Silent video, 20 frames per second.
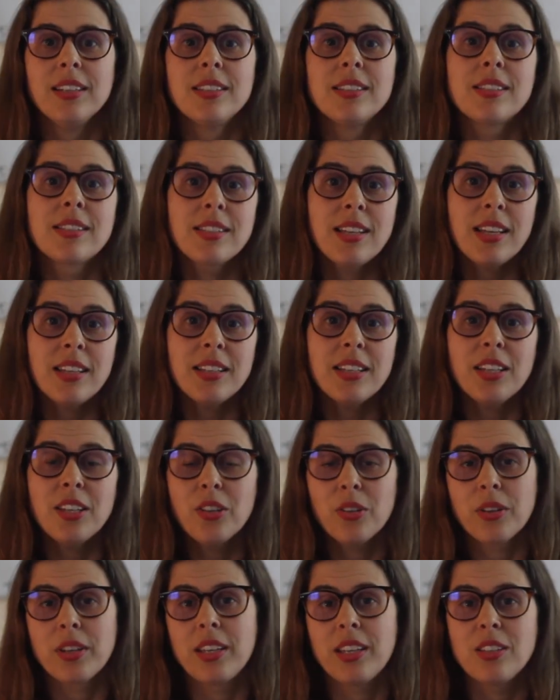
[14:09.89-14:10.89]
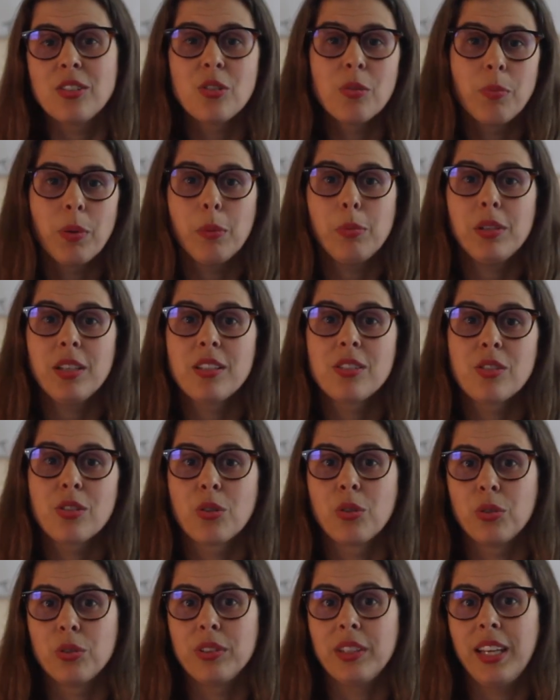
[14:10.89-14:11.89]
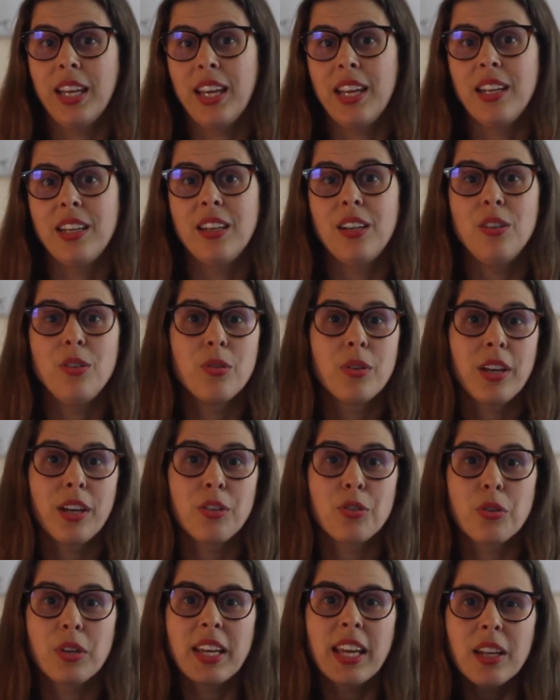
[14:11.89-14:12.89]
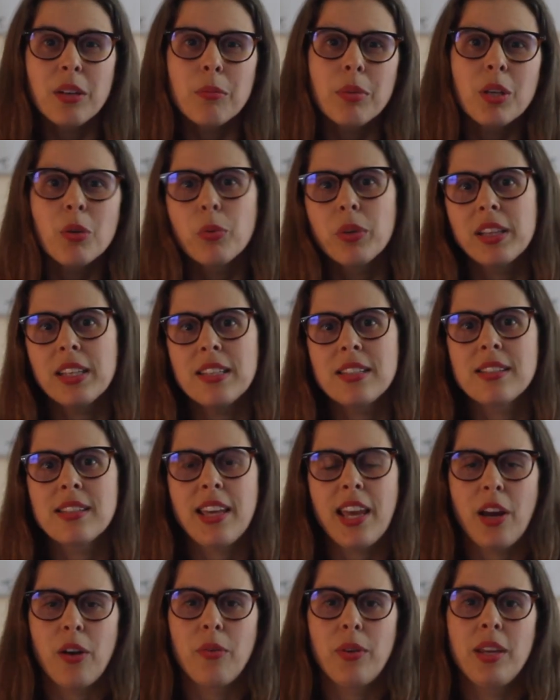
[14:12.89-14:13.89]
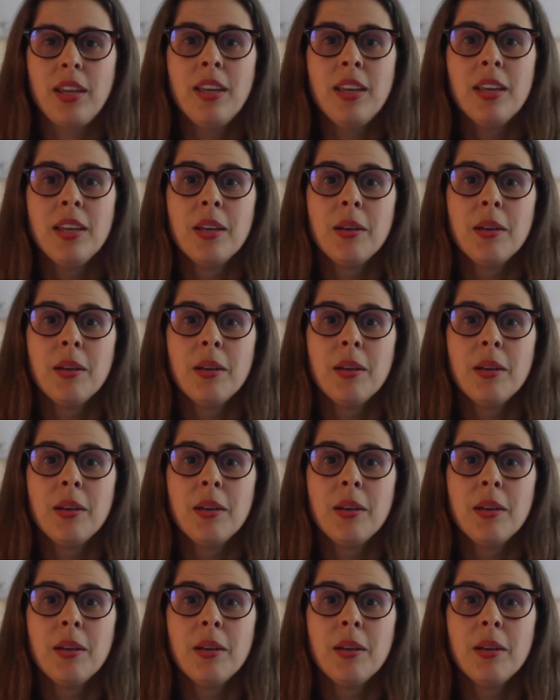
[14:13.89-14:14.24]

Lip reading: Sending your kid to public school in a new country can be really scary,